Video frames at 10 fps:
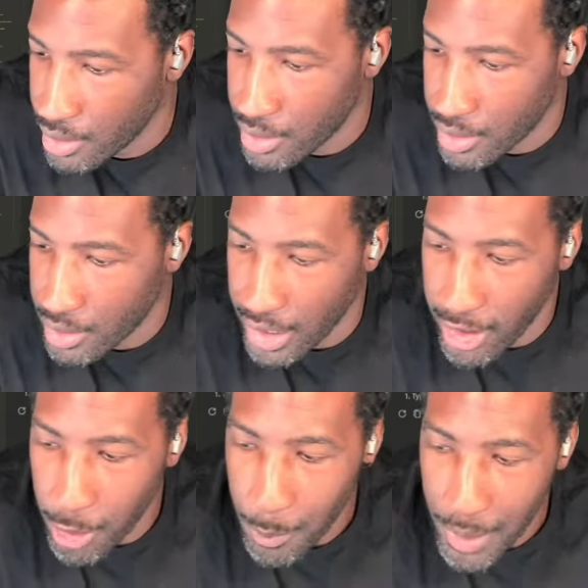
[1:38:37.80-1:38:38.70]

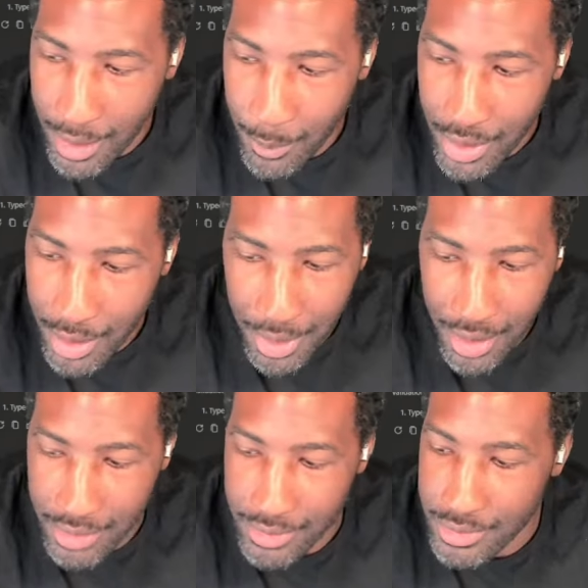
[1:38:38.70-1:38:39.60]
Caraho Wan, what up,
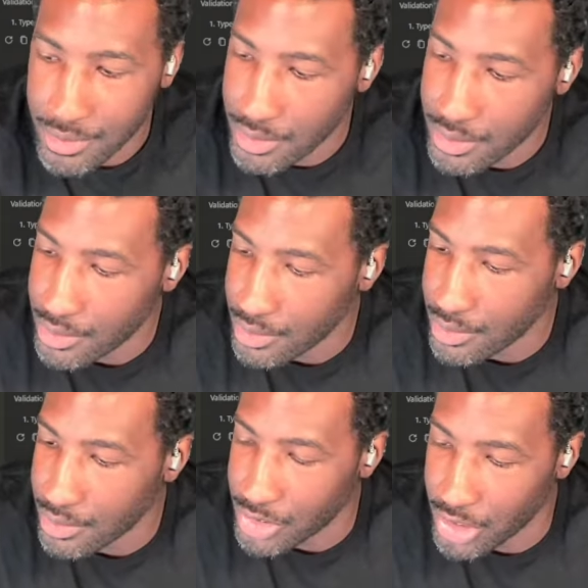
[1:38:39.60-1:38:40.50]
dog?
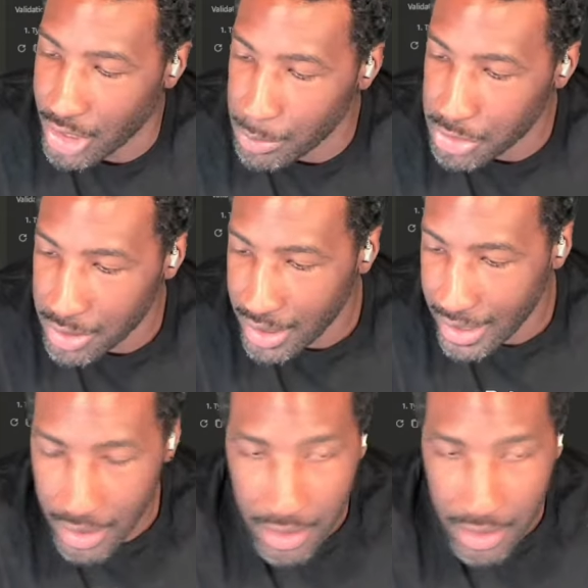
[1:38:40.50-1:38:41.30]
What's good with you today?